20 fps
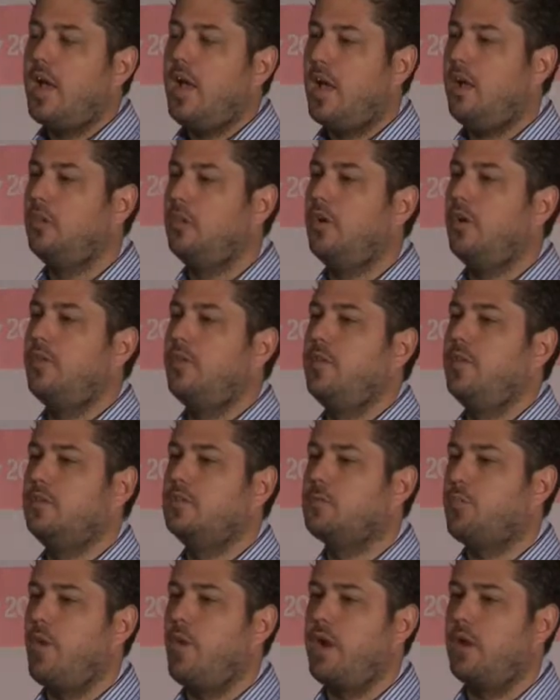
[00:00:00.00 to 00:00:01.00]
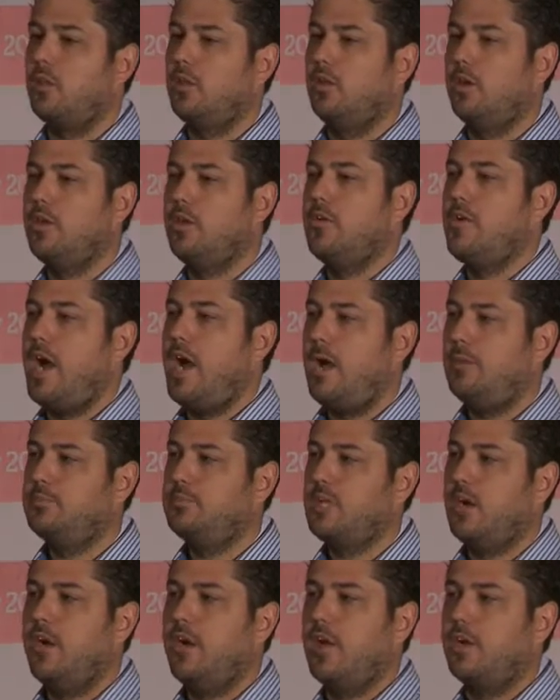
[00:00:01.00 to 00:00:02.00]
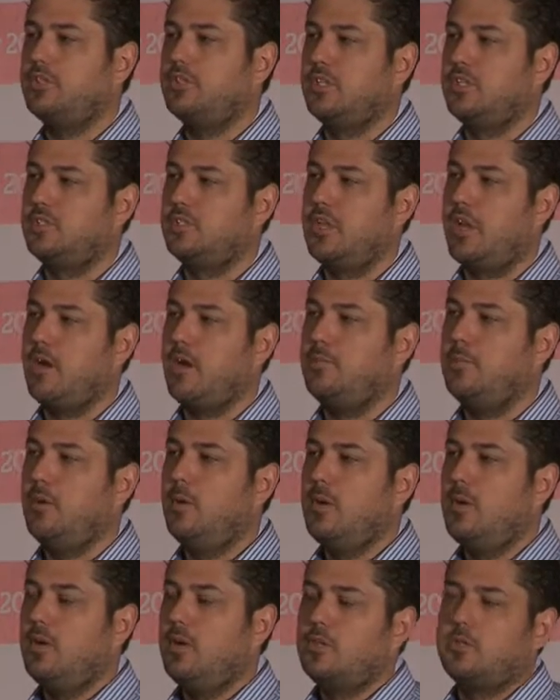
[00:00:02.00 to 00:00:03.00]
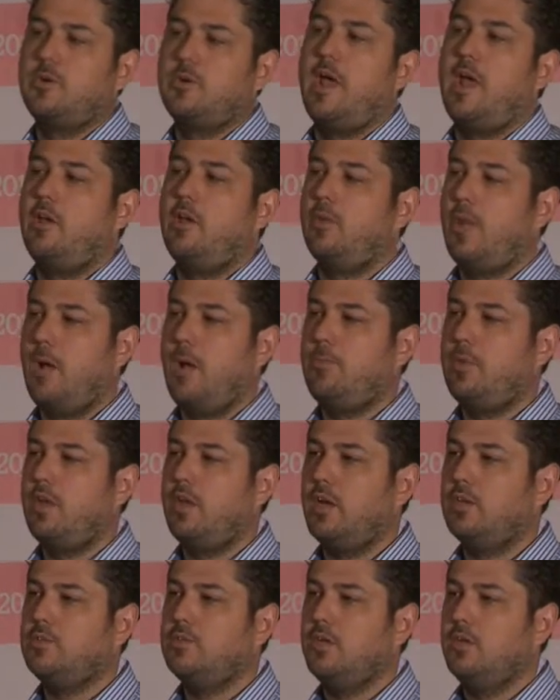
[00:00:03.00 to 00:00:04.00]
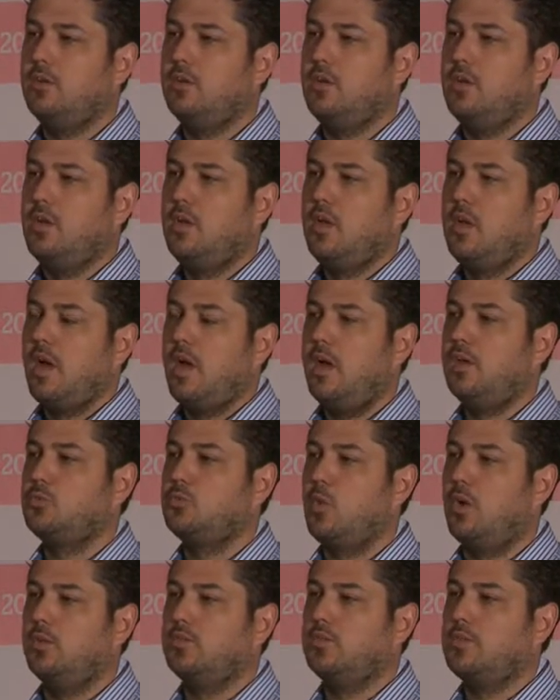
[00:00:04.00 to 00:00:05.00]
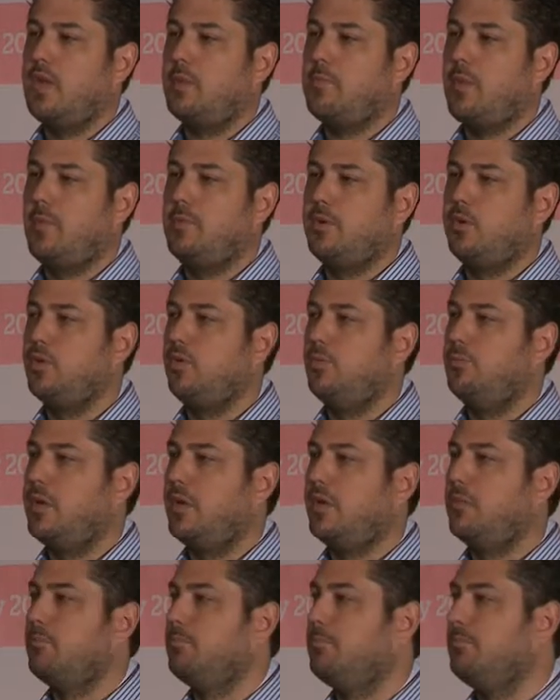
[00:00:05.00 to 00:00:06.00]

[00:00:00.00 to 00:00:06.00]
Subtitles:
and a lot of things break. A lot of your apps aren't actually set up to handle app indexing as well as they maybe could be.